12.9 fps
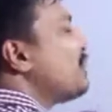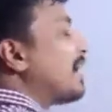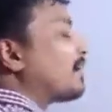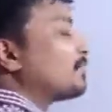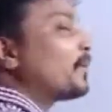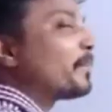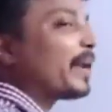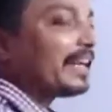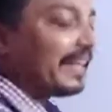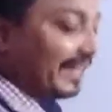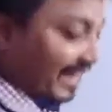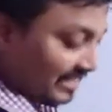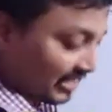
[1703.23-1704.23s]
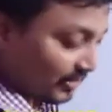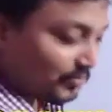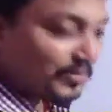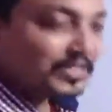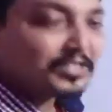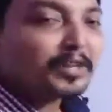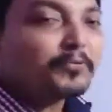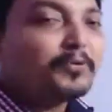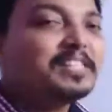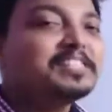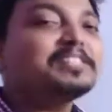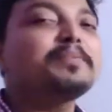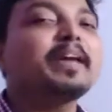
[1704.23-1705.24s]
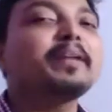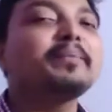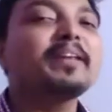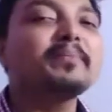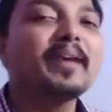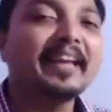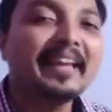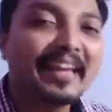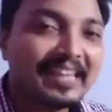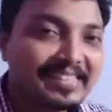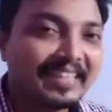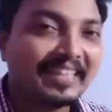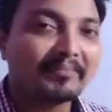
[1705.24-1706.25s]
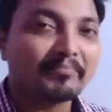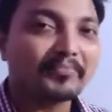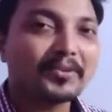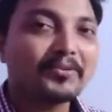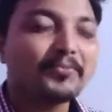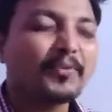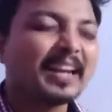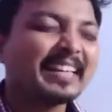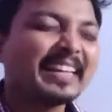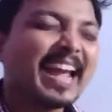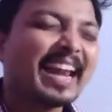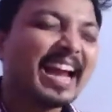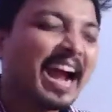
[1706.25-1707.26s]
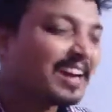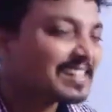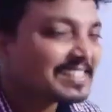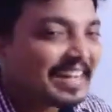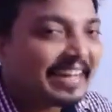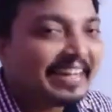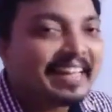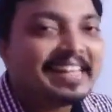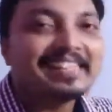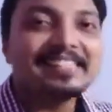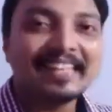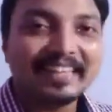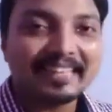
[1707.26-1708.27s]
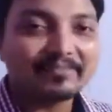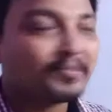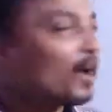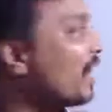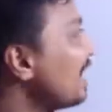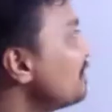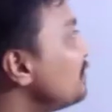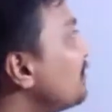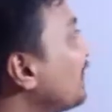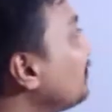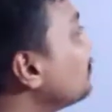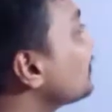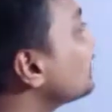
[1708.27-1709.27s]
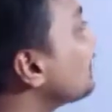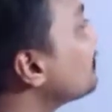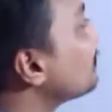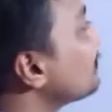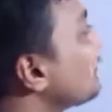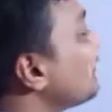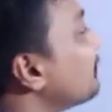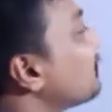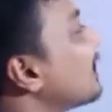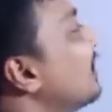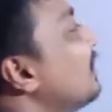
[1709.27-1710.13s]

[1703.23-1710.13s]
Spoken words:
one of the practical situation which is very easy. One can understand it easily. Everyone, you just have to see.